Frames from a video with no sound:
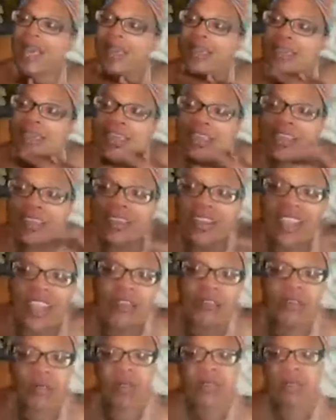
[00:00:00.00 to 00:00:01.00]
I could
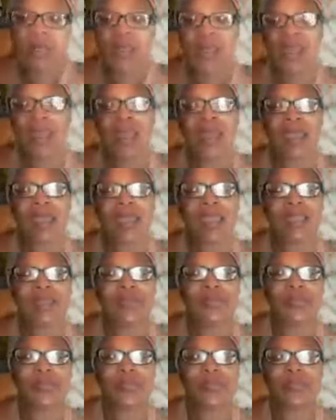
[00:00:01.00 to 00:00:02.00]
never be
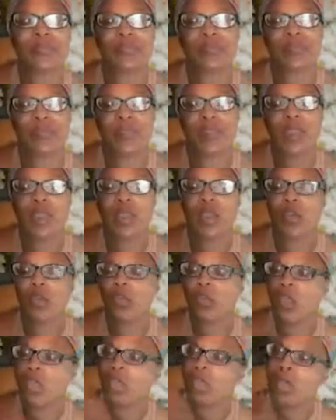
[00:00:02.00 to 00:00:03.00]
behind
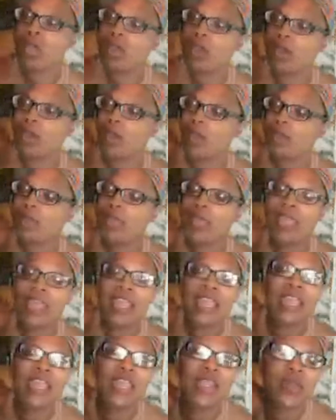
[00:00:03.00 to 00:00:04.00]
with God
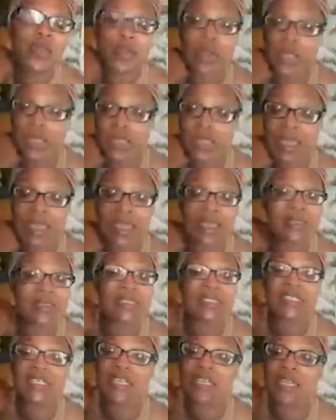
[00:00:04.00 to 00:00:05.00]
hearing and
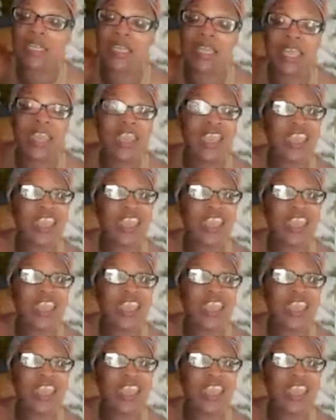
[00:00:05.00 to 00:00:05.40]
seeing